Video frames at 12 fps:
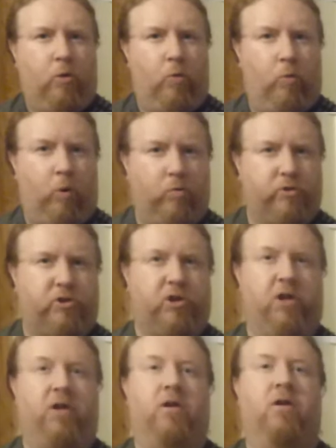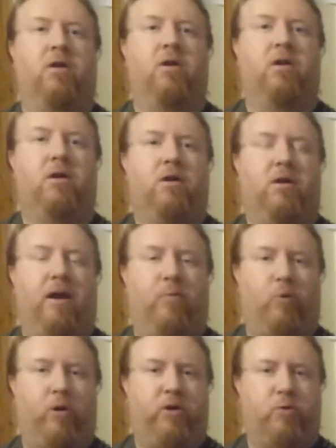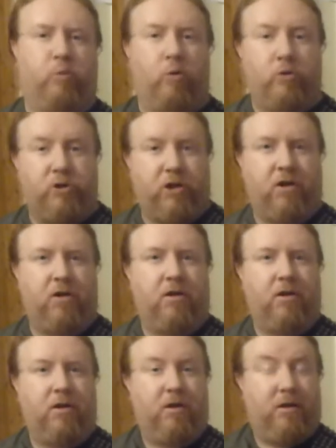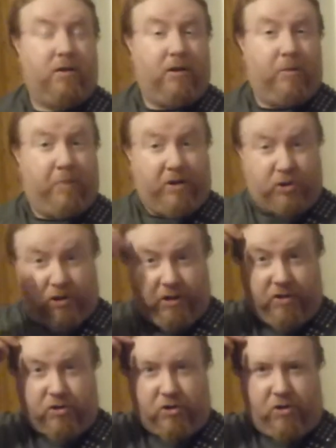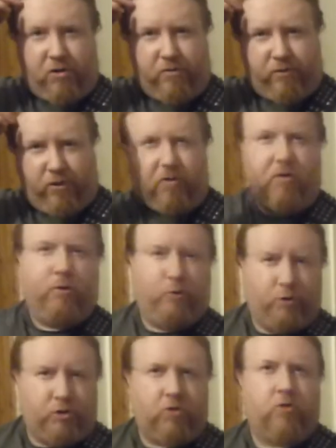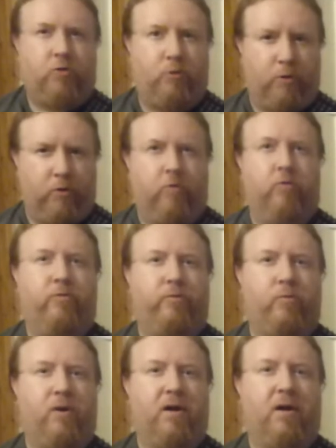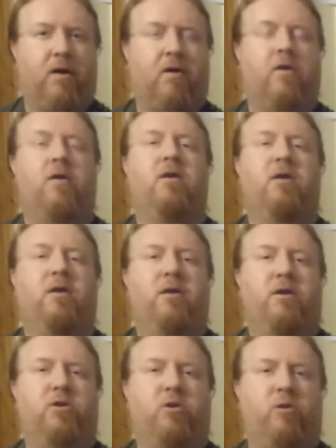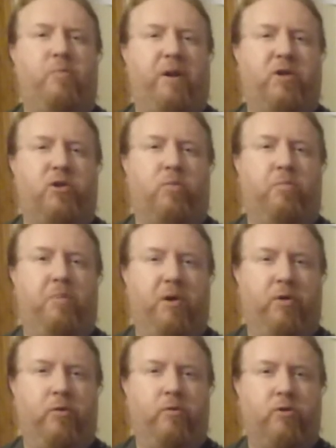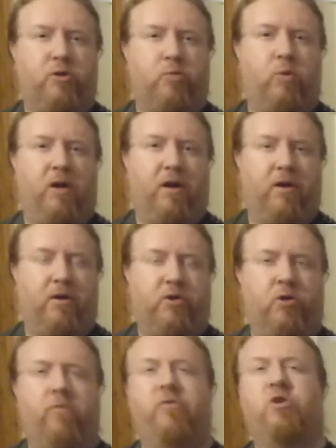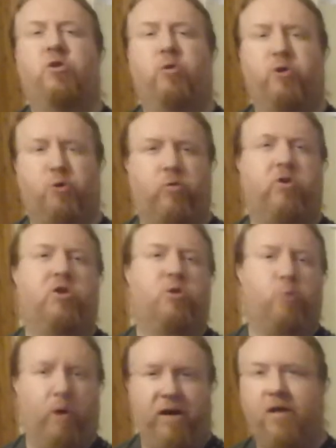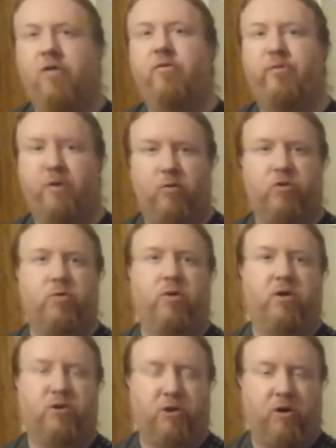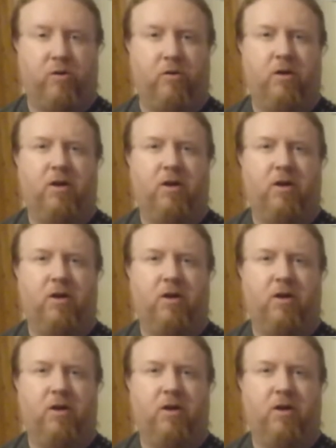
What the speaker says: waltzing. Now what is waltzing? Basically it's a kind of like loose groove where it's kind of based on blues, where it's got a sort of swing feel to it. So